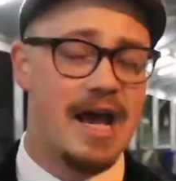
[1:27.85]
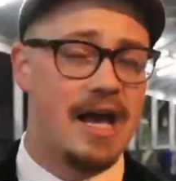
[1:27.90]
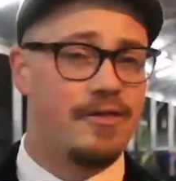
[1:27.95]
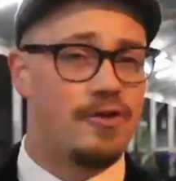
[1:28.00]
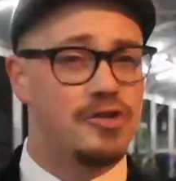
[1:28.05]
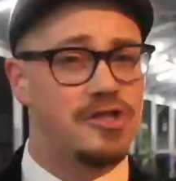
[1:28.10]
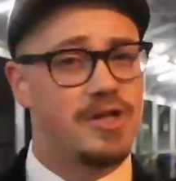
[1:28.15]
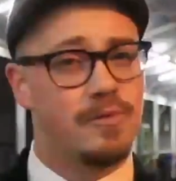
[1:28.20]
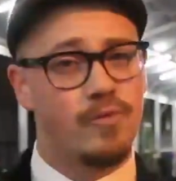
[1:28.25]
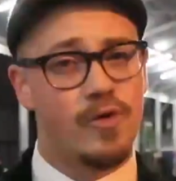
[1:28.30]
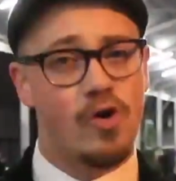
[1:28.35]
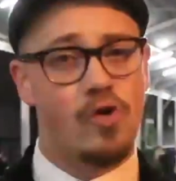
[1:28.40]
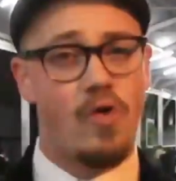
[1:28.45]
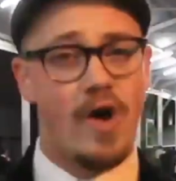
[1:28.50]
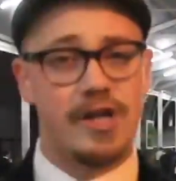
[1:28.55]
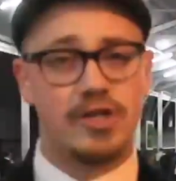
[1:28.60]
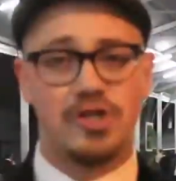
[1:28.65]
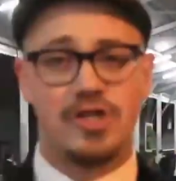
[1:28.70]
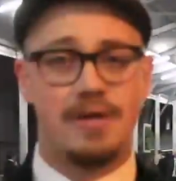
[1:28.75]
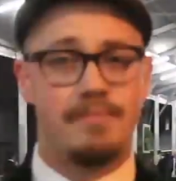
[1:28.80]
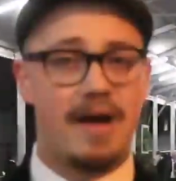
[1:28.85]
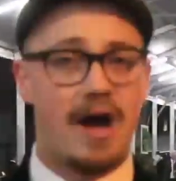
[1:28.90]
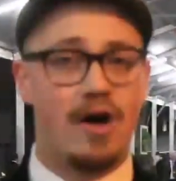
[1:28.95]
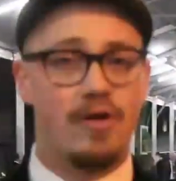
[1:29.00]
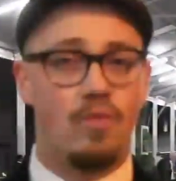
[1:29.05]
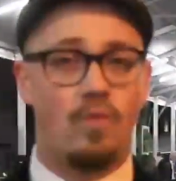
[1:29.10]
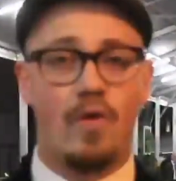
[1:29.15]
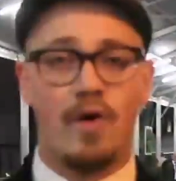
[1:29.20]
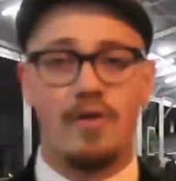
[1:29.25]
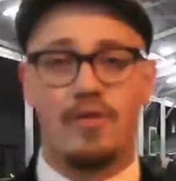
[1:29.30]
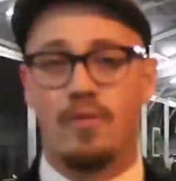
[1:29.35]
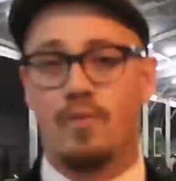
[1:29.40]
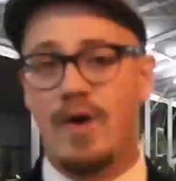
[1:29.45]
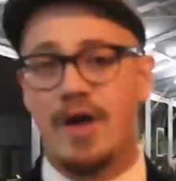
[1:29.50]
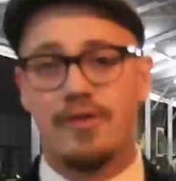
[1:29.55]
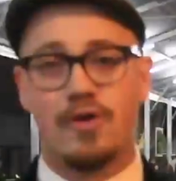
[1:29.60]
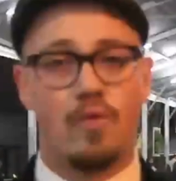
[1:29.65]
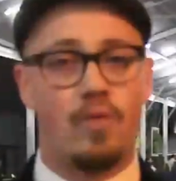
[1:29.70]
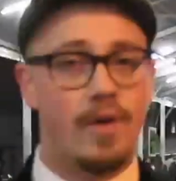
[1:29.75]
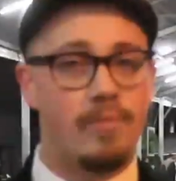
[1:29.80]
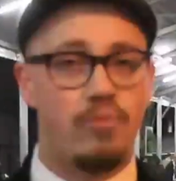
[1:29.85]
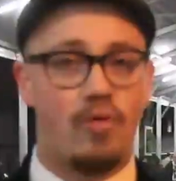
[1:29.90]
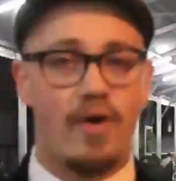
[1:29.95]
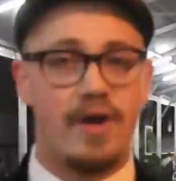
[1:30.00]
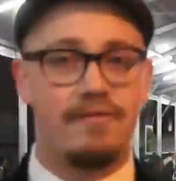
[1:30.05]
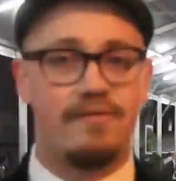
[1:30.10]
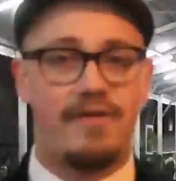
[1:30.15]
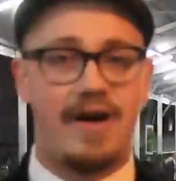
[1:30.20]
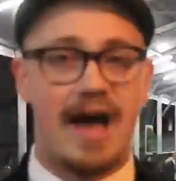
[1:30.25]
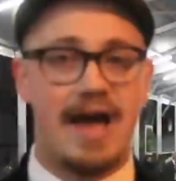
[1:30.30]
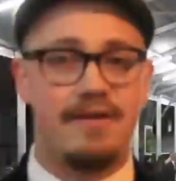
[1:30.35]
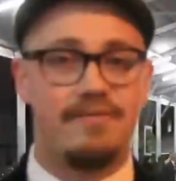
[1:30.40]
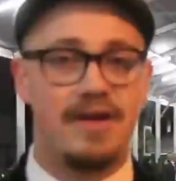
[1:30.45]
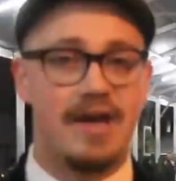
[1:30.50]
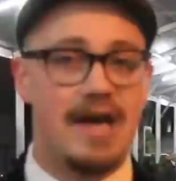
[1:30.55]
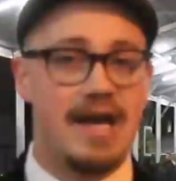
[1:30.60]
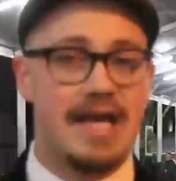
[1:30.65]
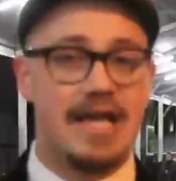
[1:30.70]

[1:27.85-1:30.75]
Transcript: there's some real question about whether 1.5